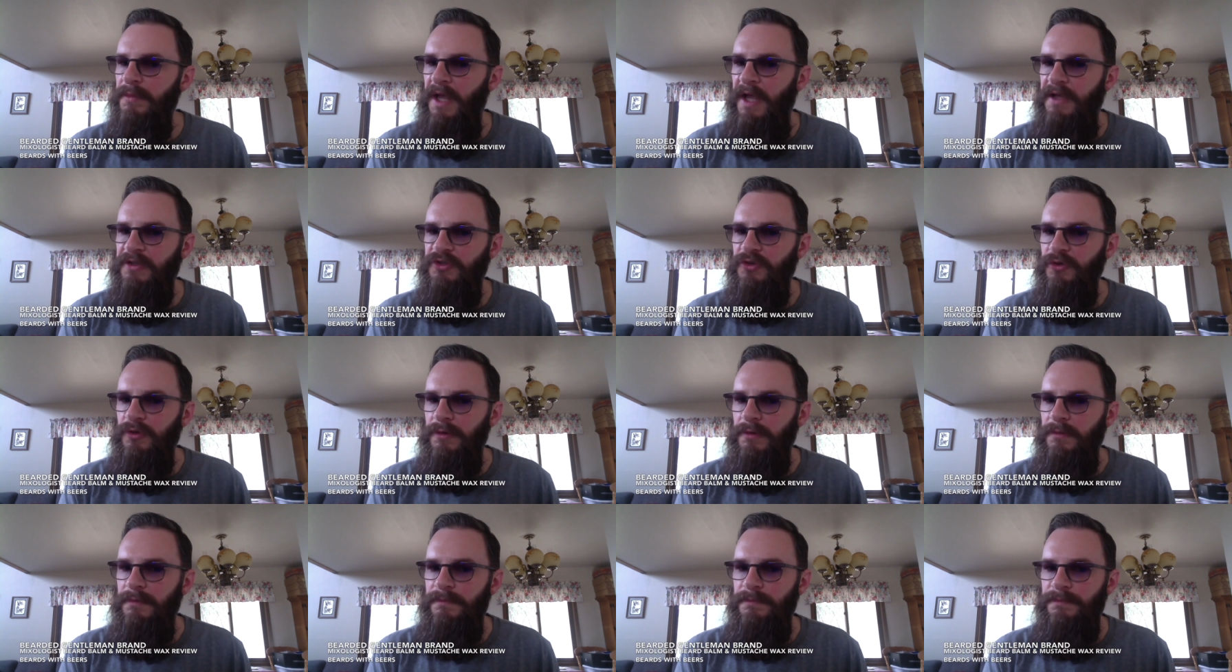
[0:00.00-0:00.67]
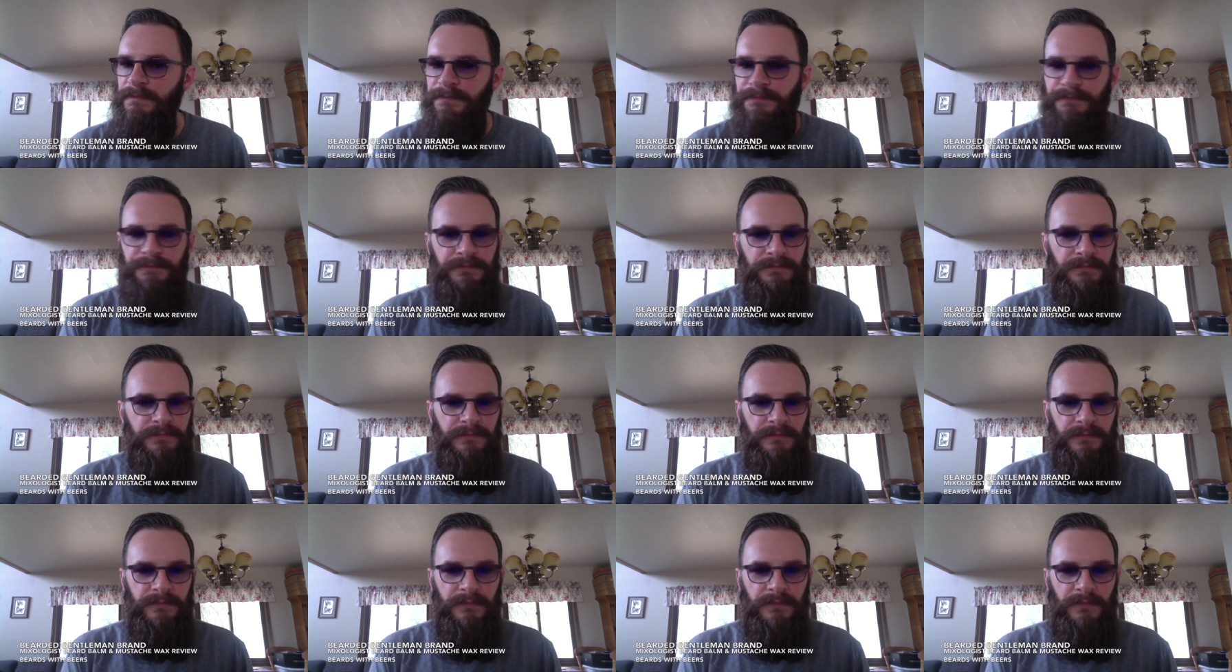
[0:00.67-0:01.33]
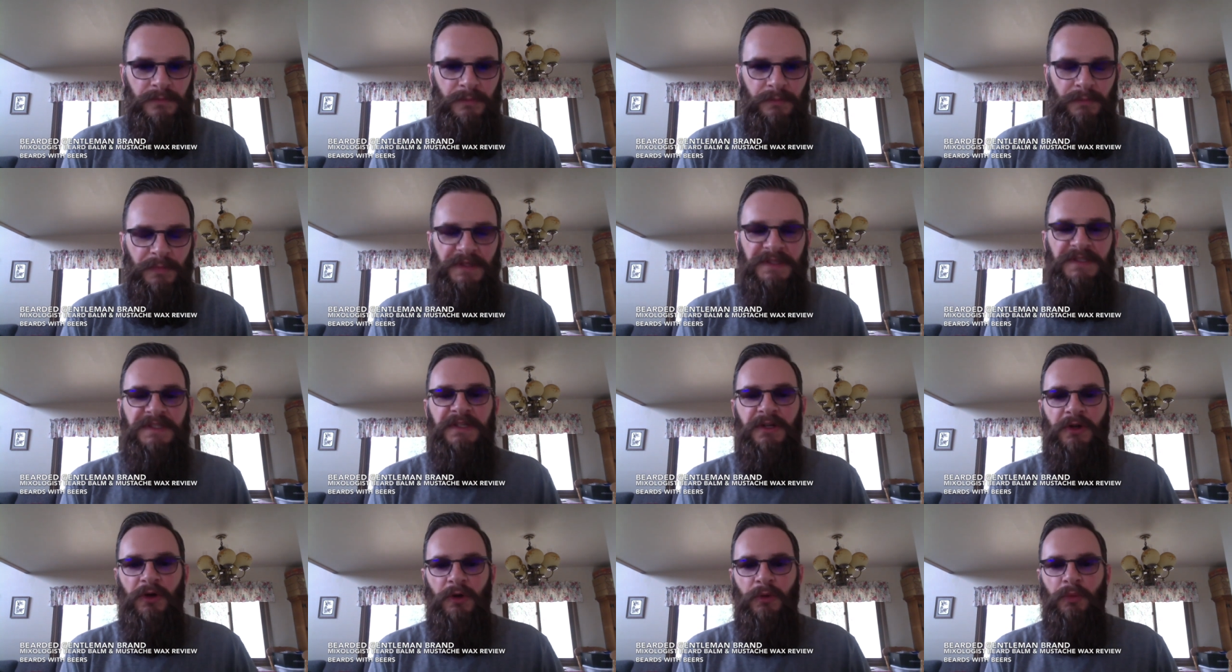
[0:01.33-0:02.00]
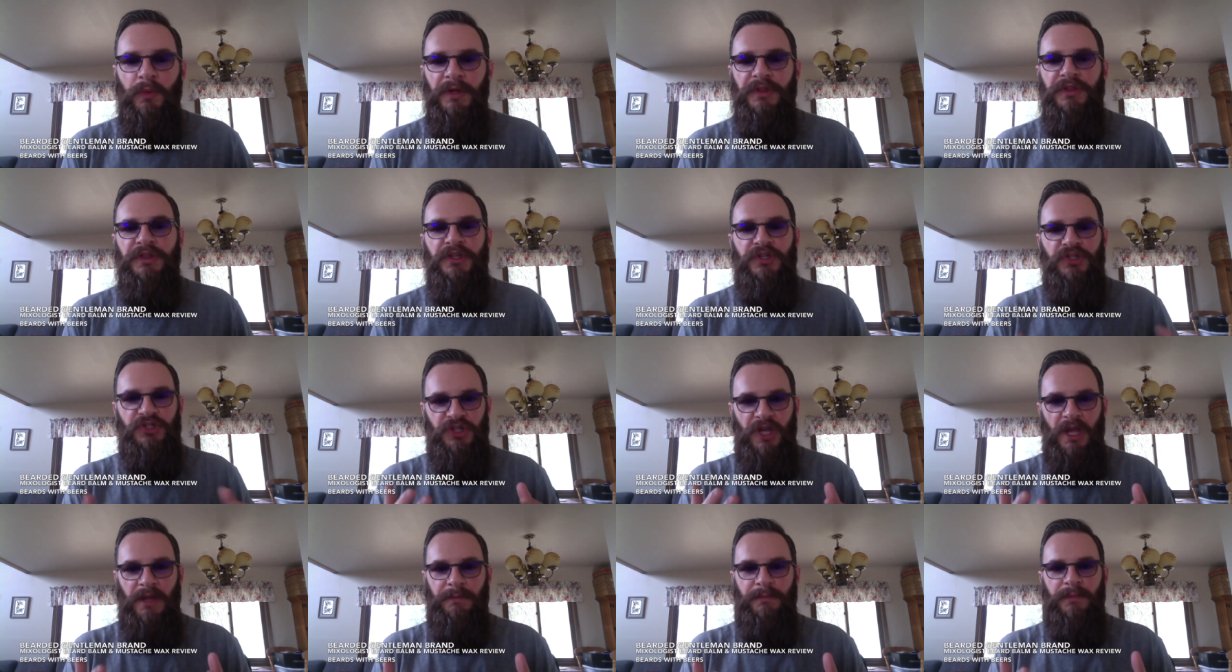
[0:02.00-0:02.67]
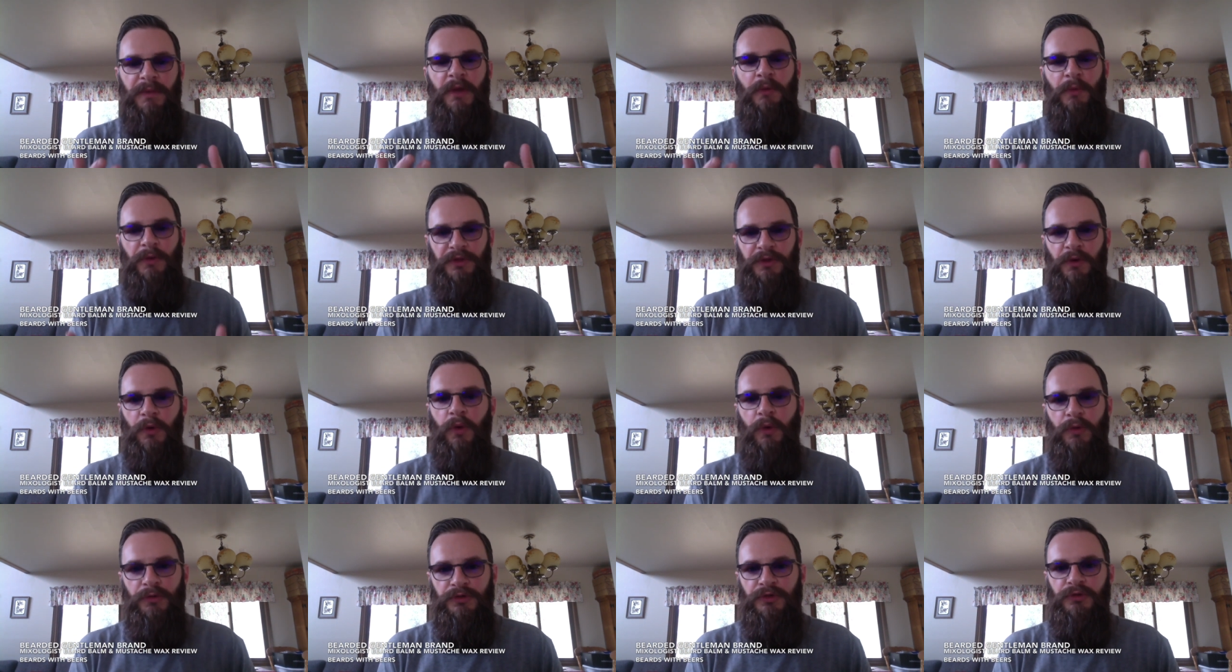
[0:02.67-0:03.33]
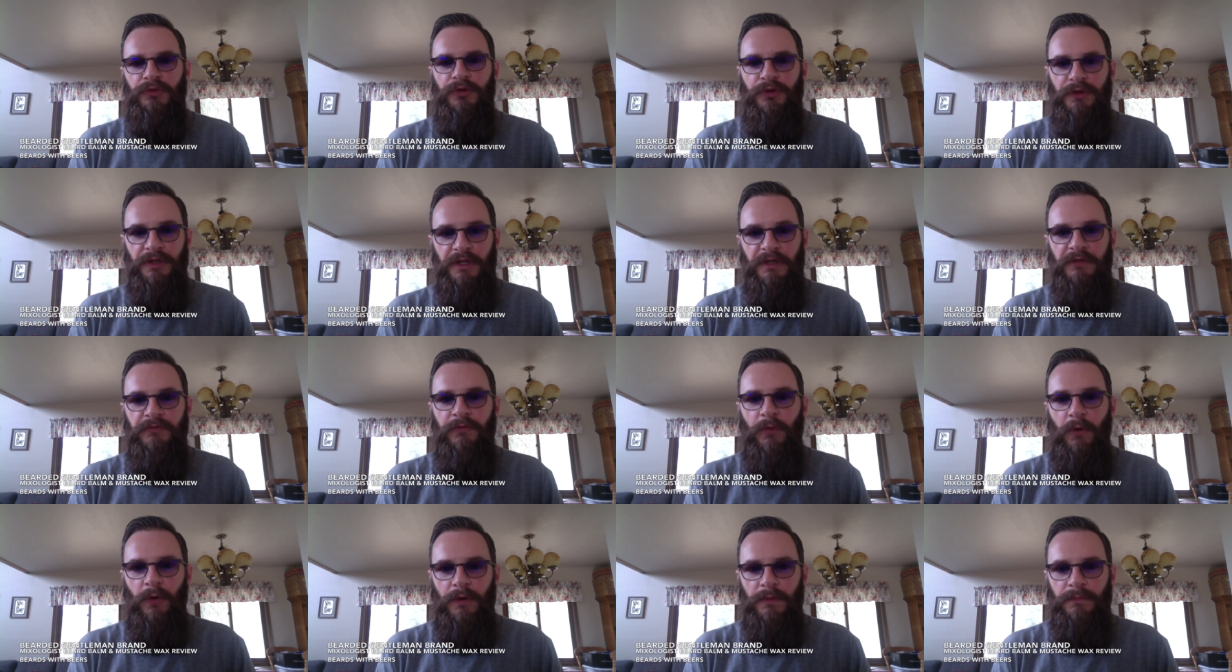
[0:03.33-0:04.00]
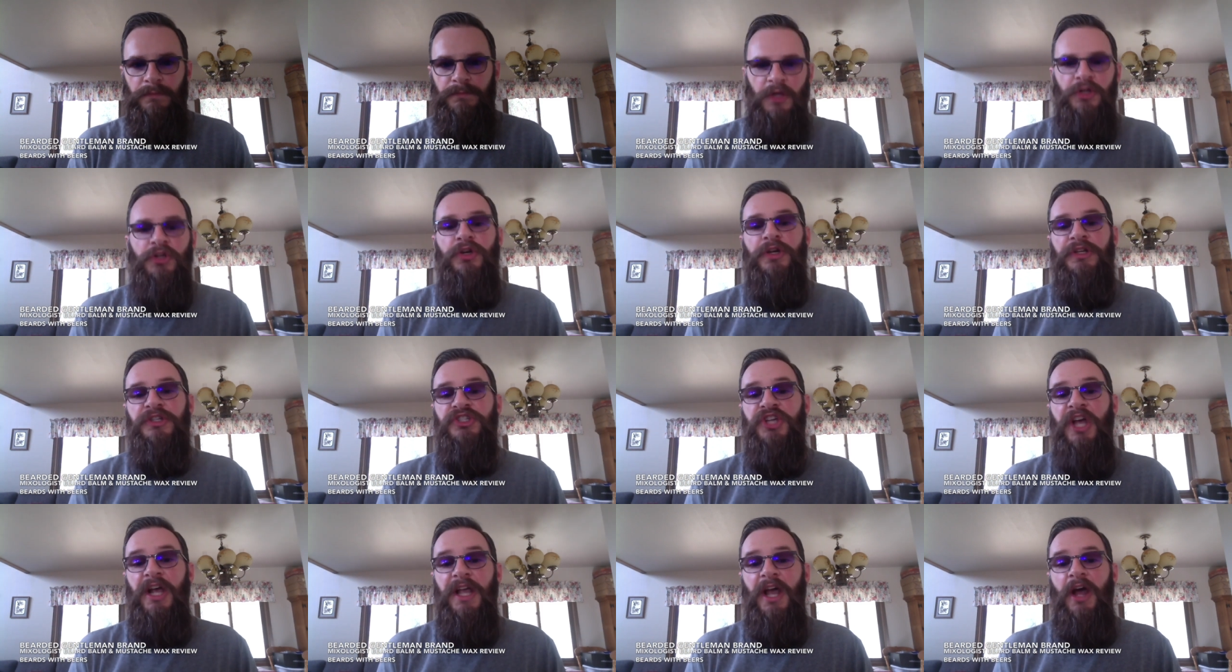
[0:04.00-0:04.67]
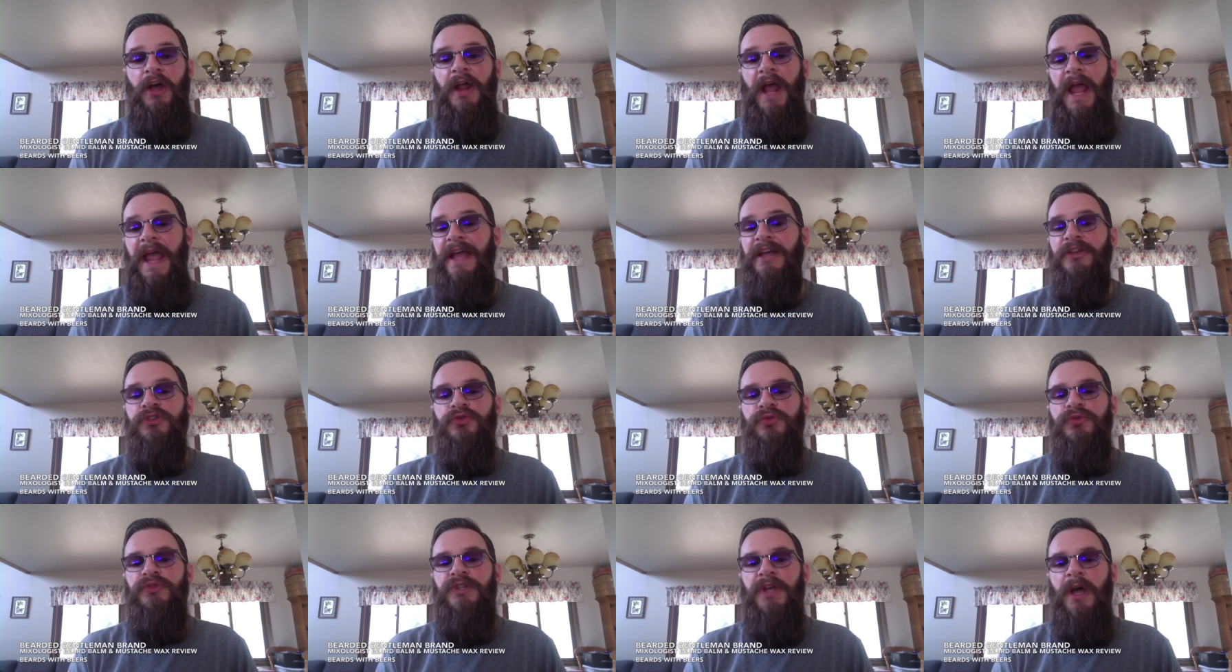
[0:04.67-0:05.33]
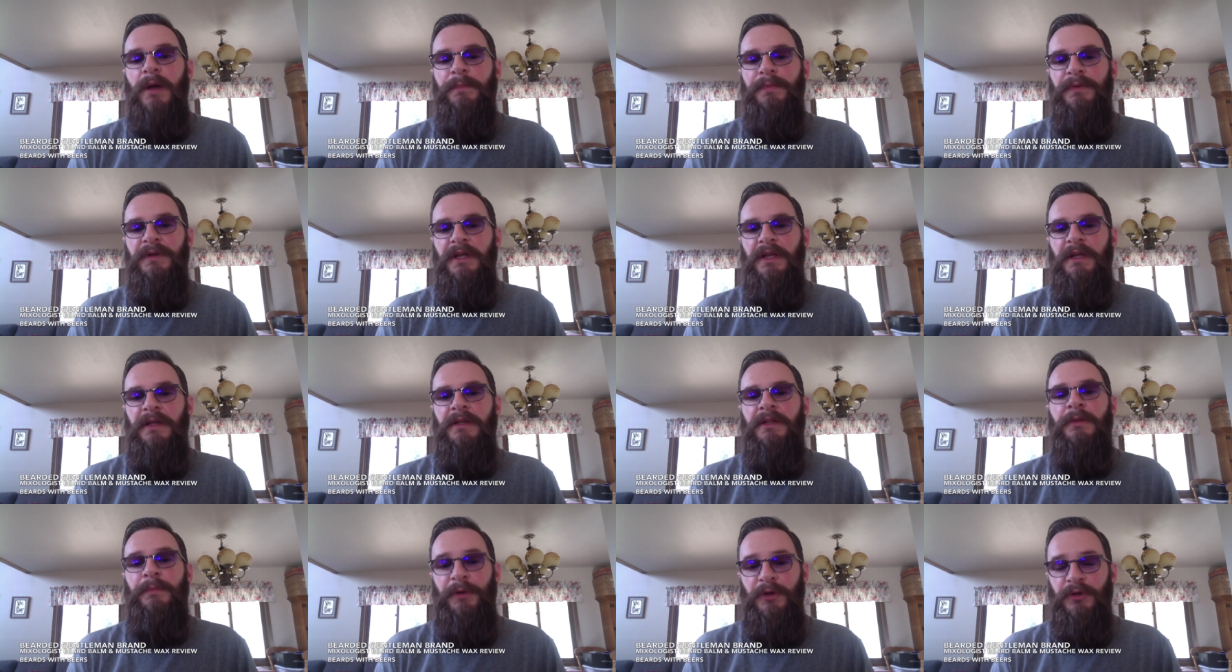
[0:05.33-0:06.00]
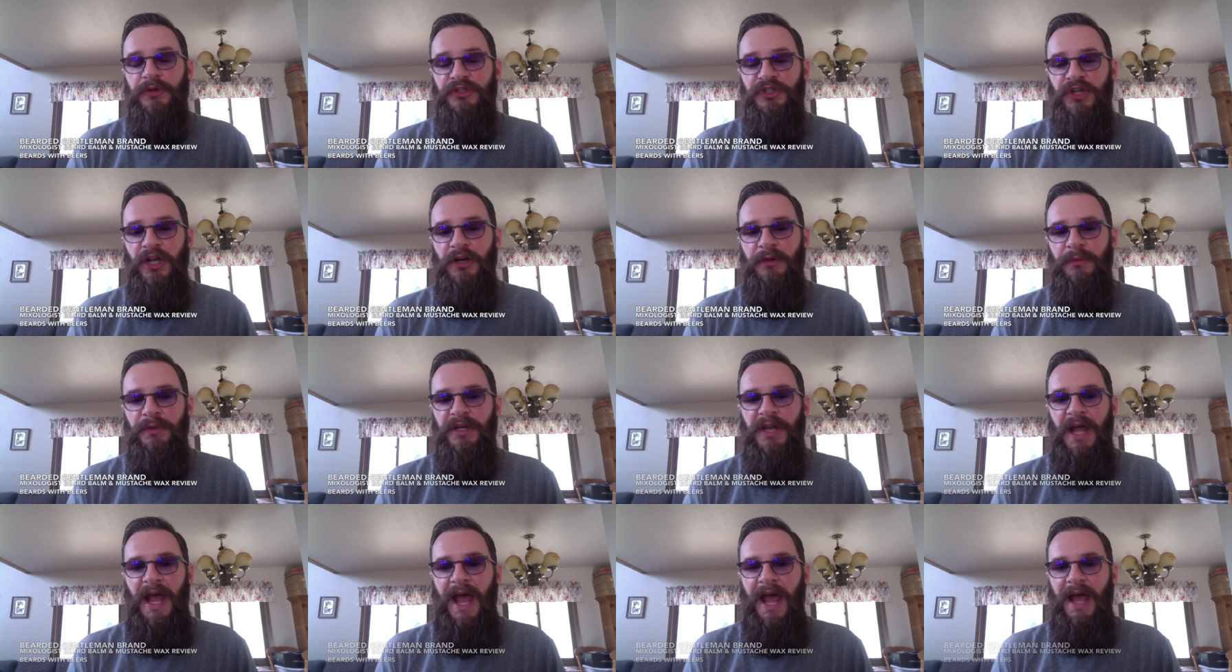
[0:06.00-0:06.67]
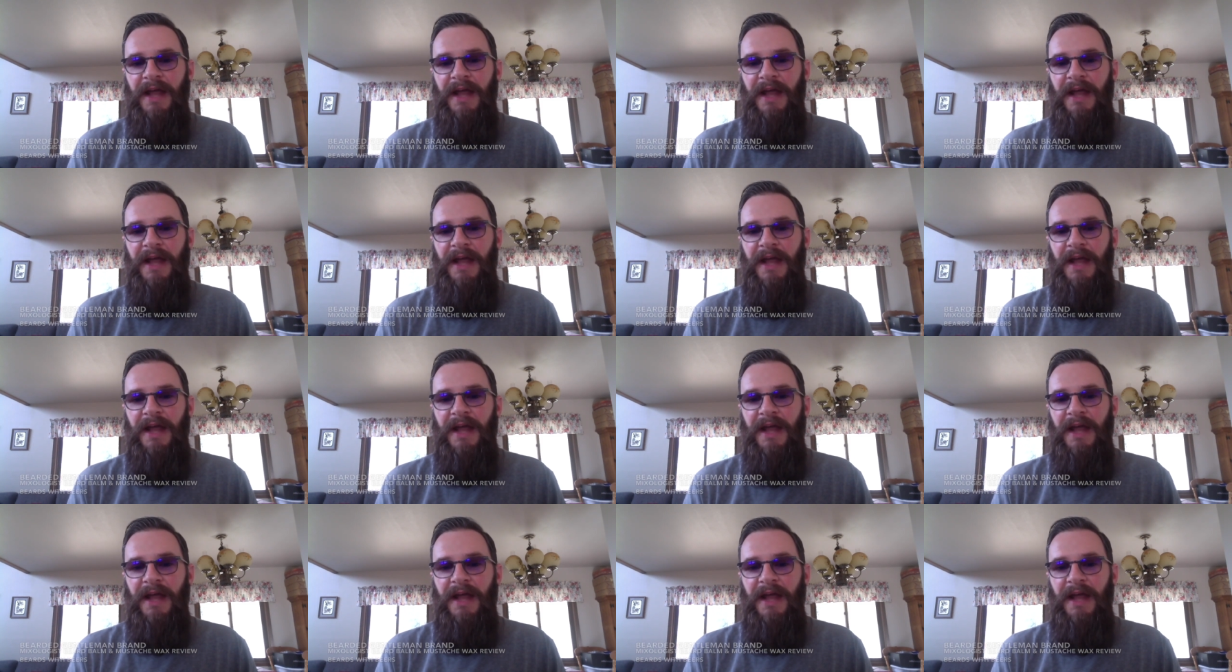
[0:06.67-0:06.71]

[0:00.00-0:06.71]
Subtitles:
natural, but still with the shape and with the hold you're looking for. You can check out Andrew's company, Bearded Gentleman,